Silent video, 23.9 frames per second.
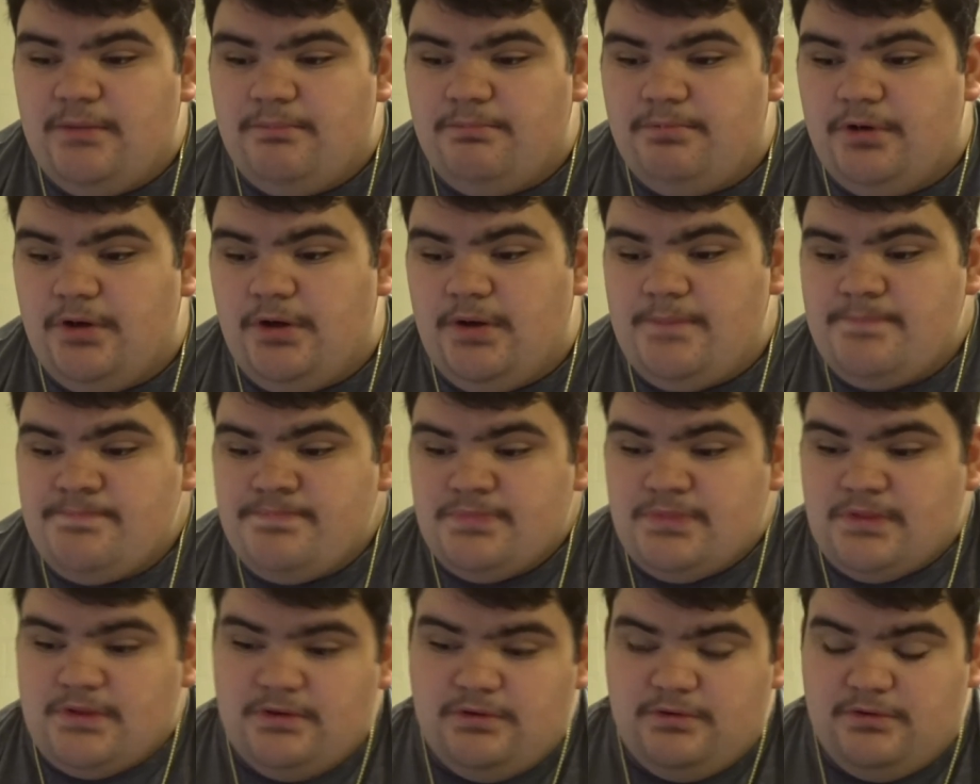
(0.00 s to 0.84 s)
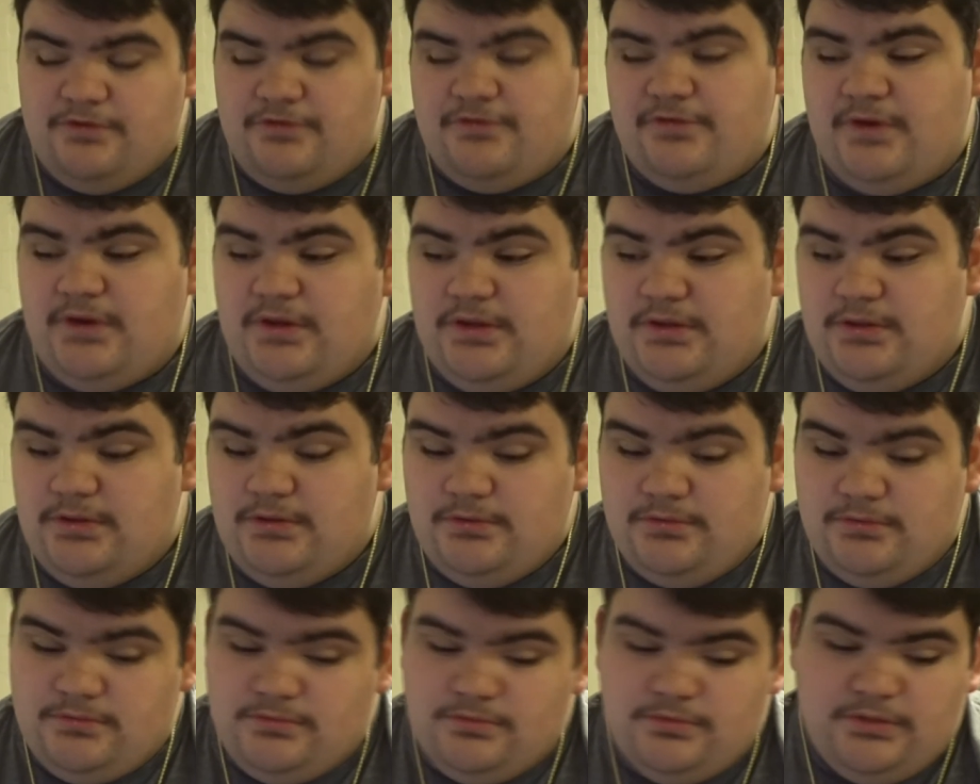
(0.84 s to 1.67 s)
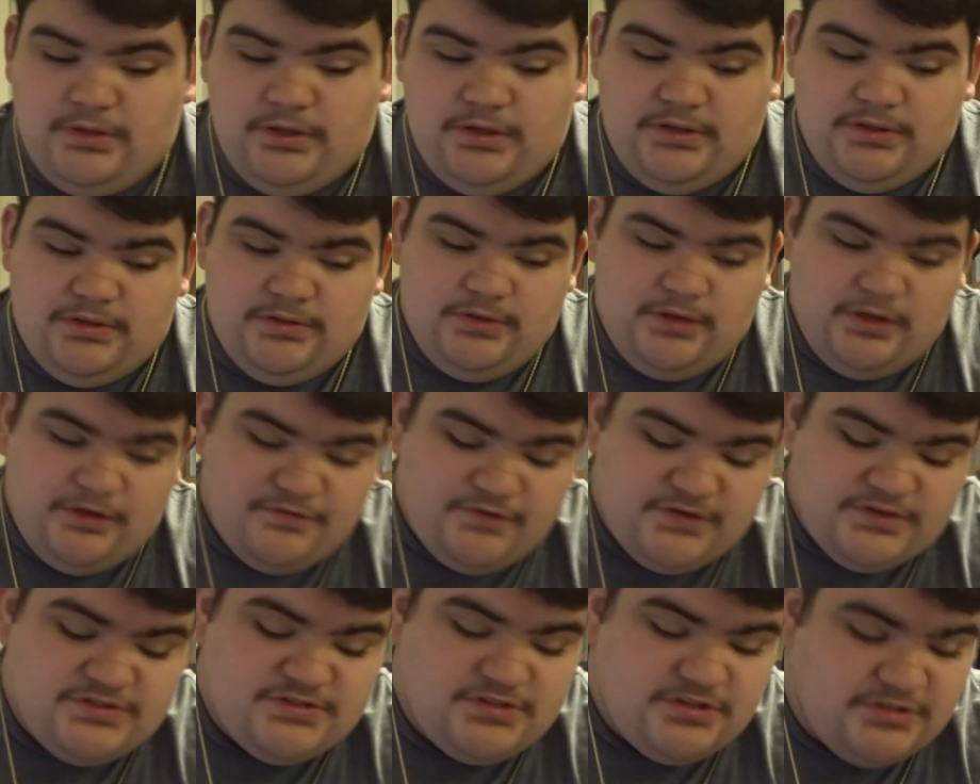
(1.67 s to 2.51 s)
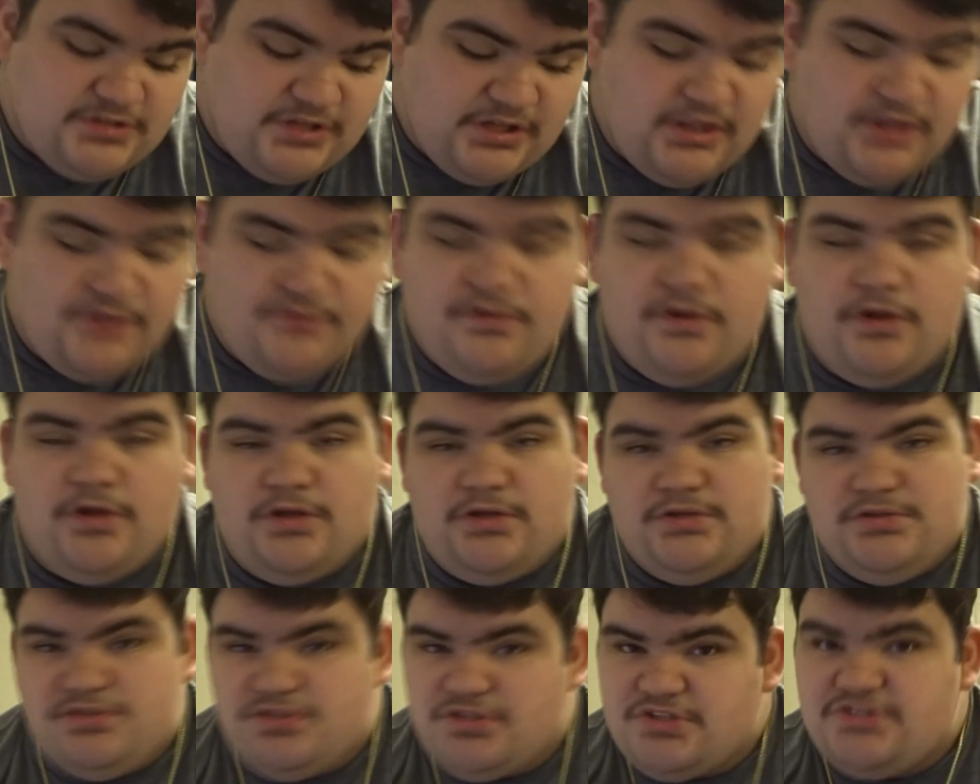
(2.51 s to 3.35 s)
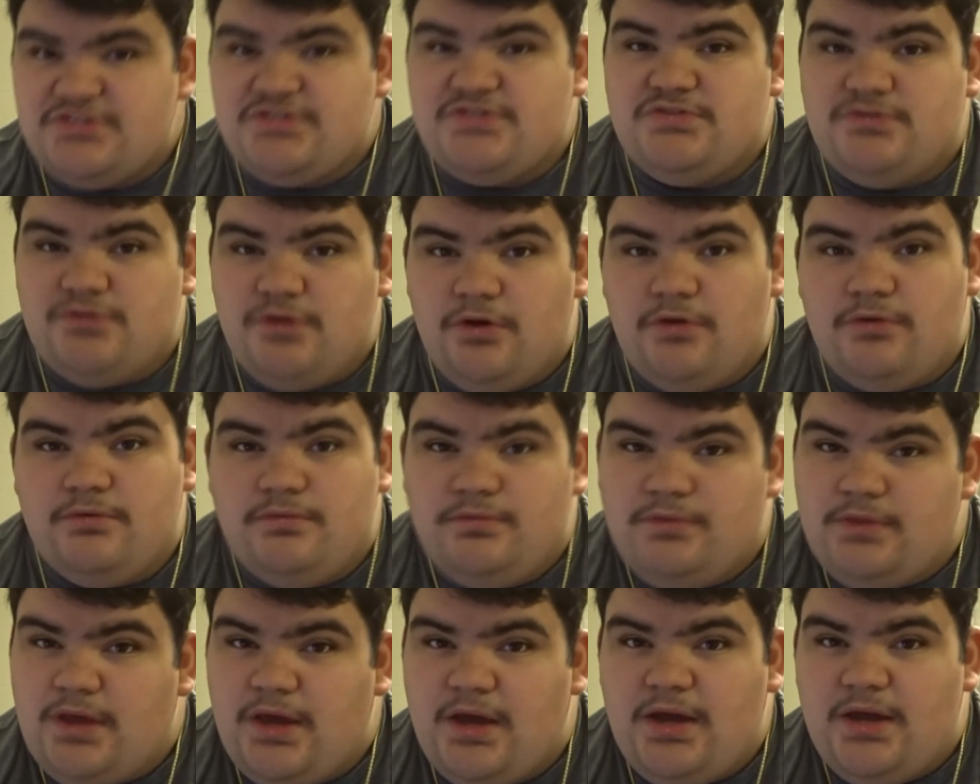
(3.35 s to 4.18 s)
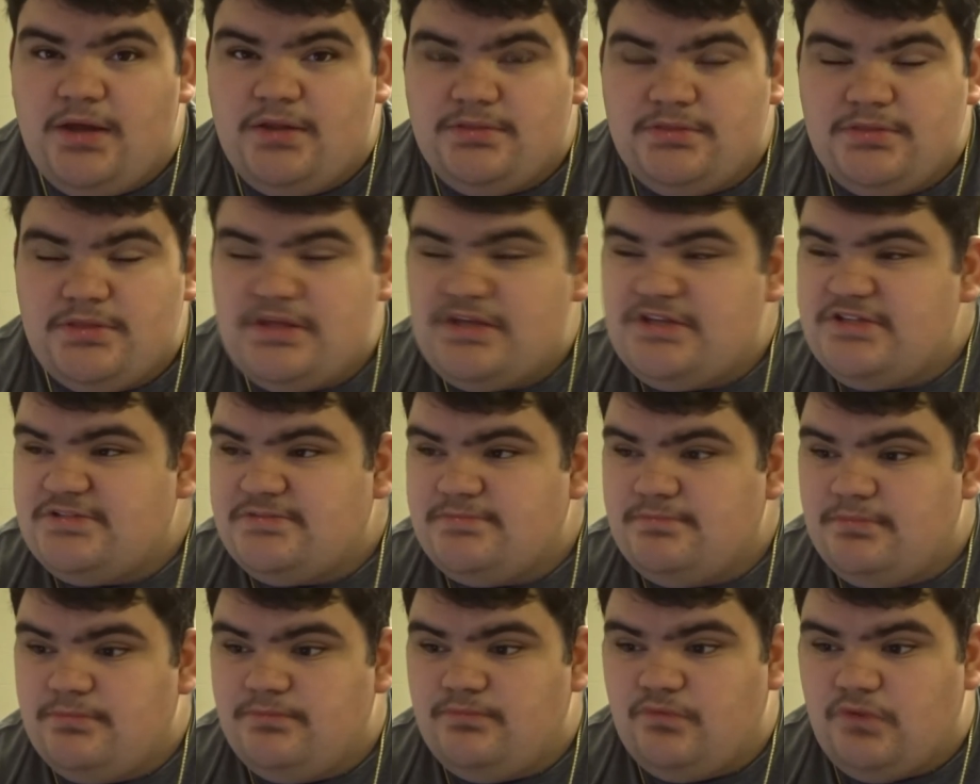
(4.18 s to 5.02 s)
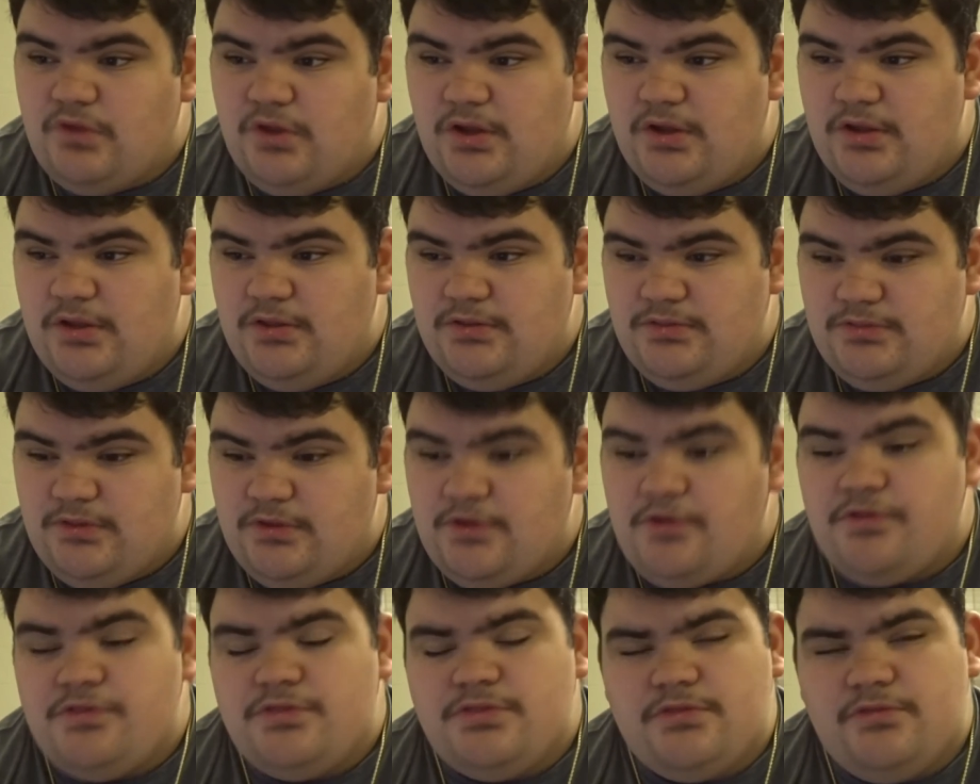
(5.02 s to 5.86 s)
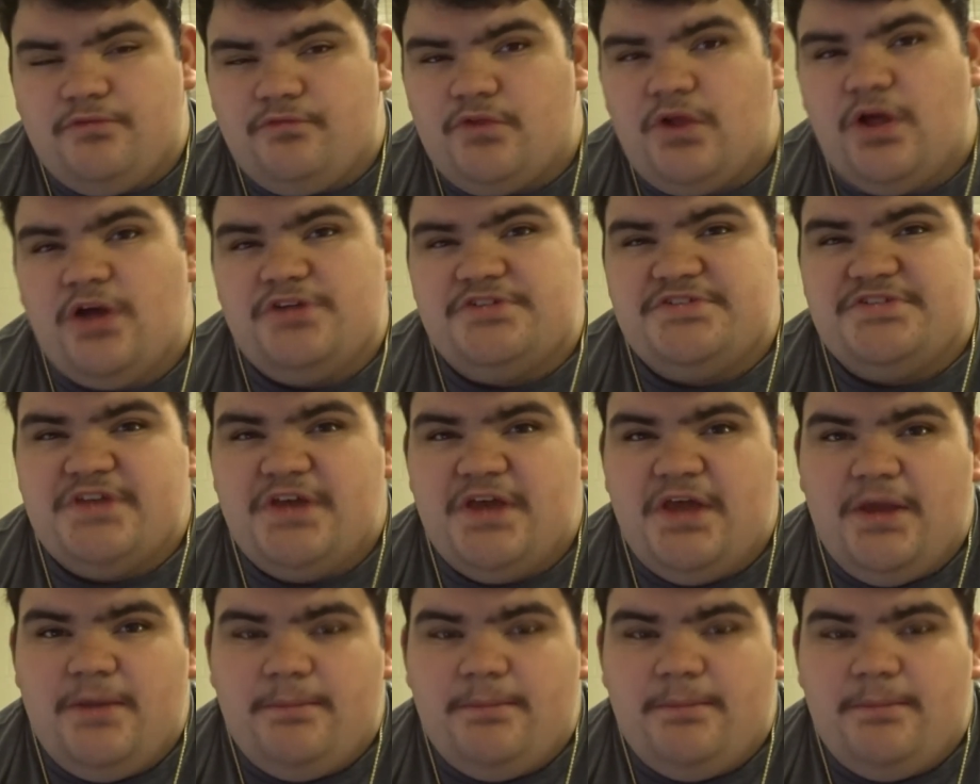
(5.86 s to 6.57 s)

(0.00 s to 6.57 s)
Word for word: but if i like if i start daily vlogging just know that these vlog the the vlogs